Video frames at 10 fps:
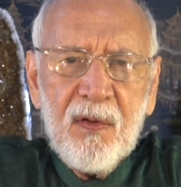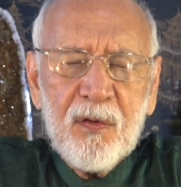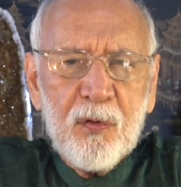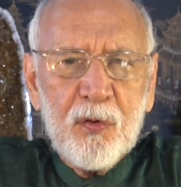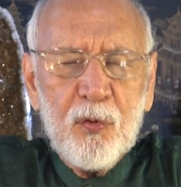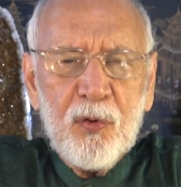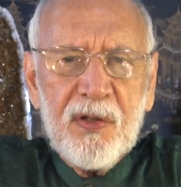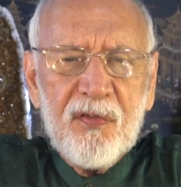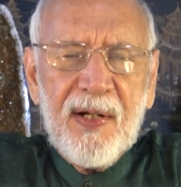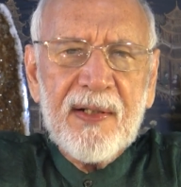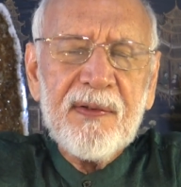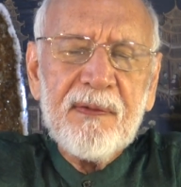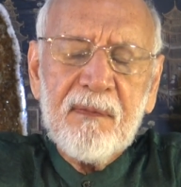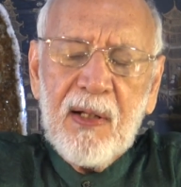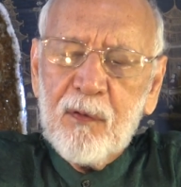So you, the
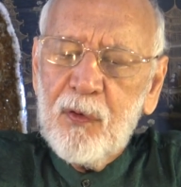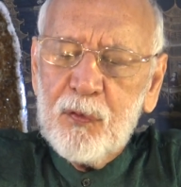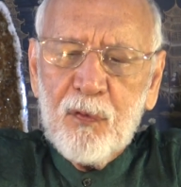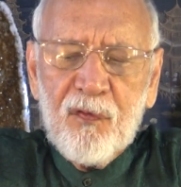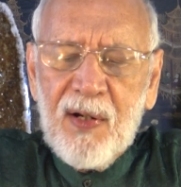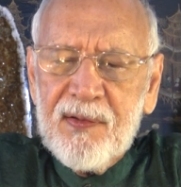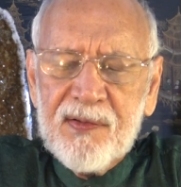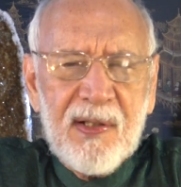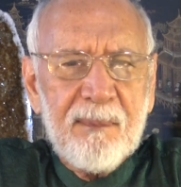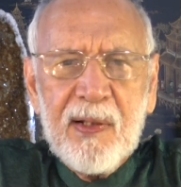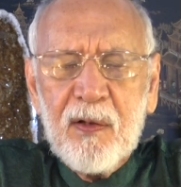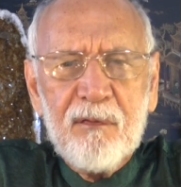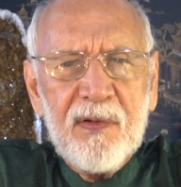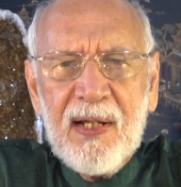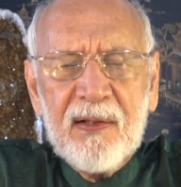dragon, are going to find some kind
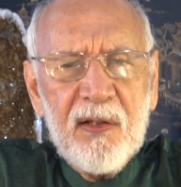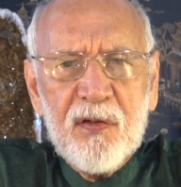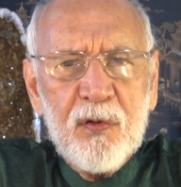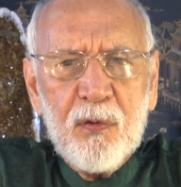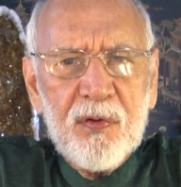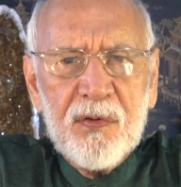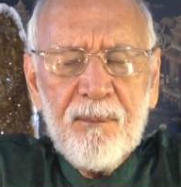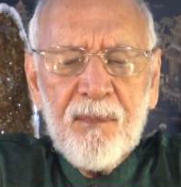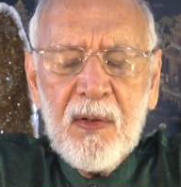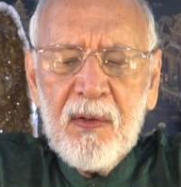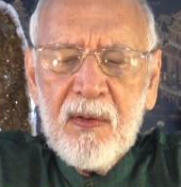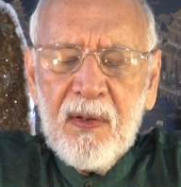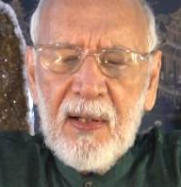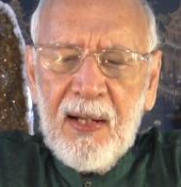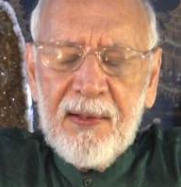of neck issues
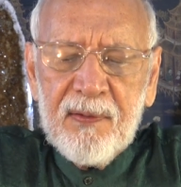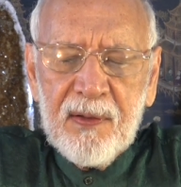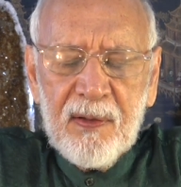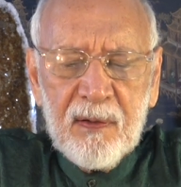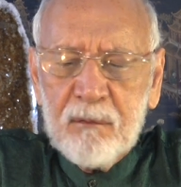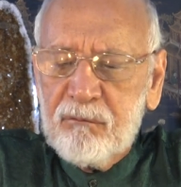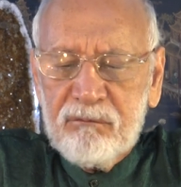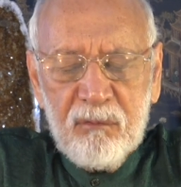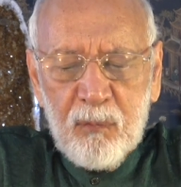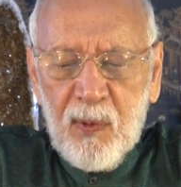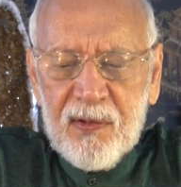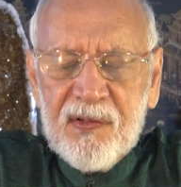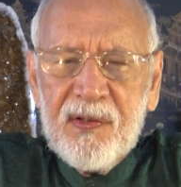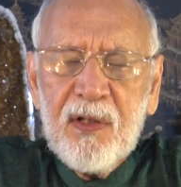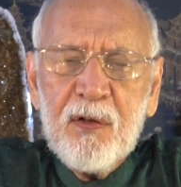and
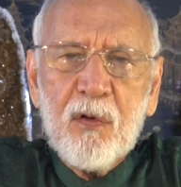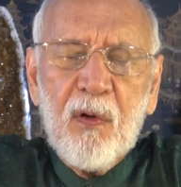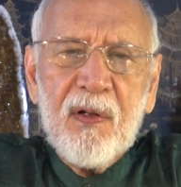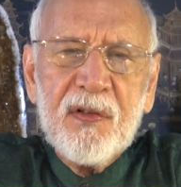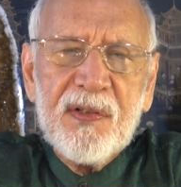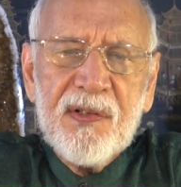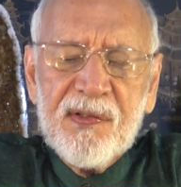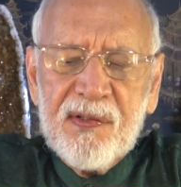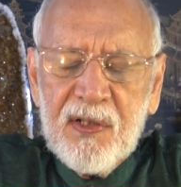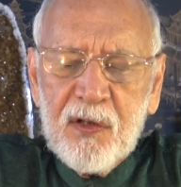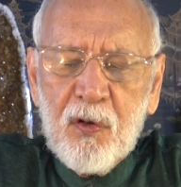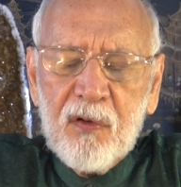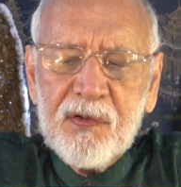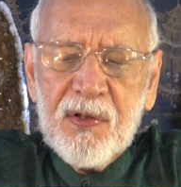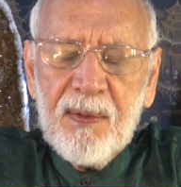see a neurologist, see a
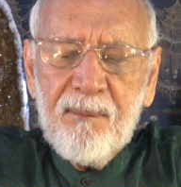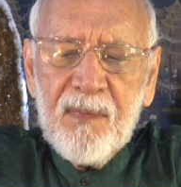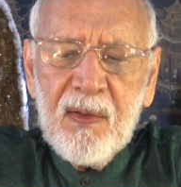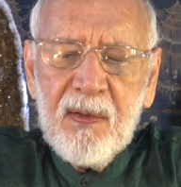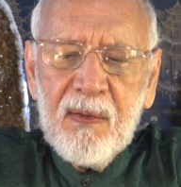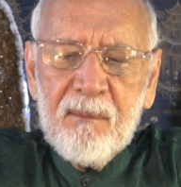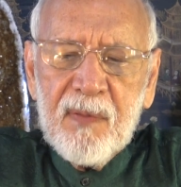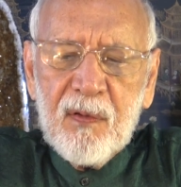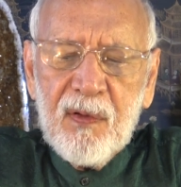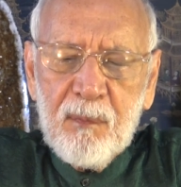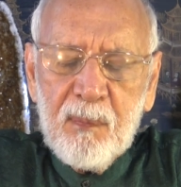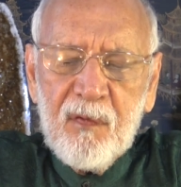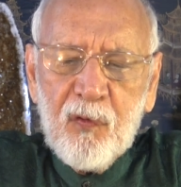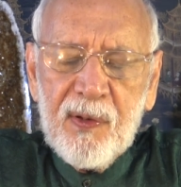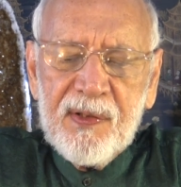doctor, because
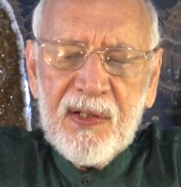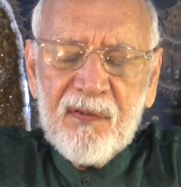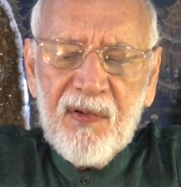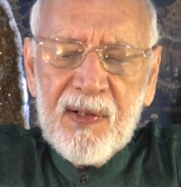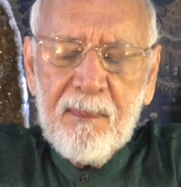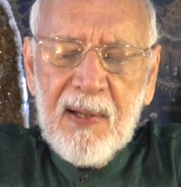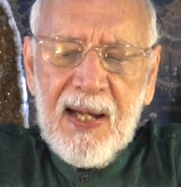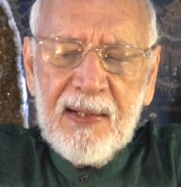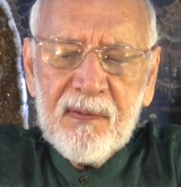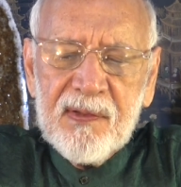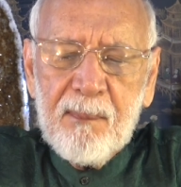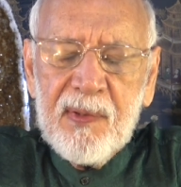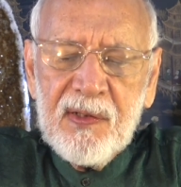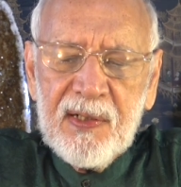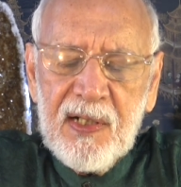before it gets very bad. Some
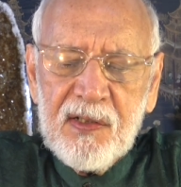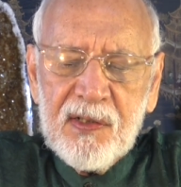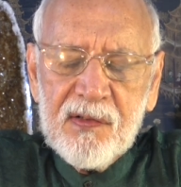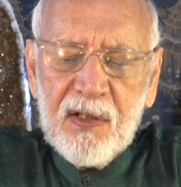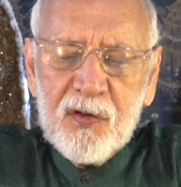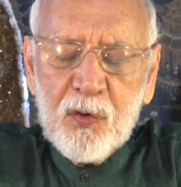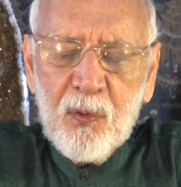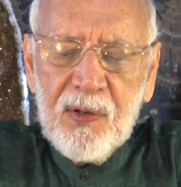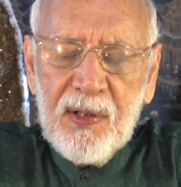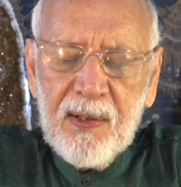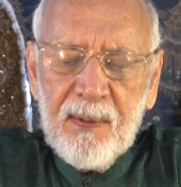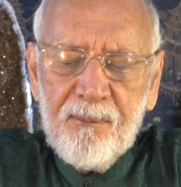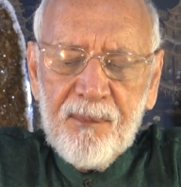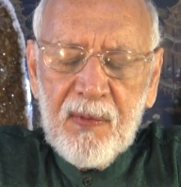indications are shown here.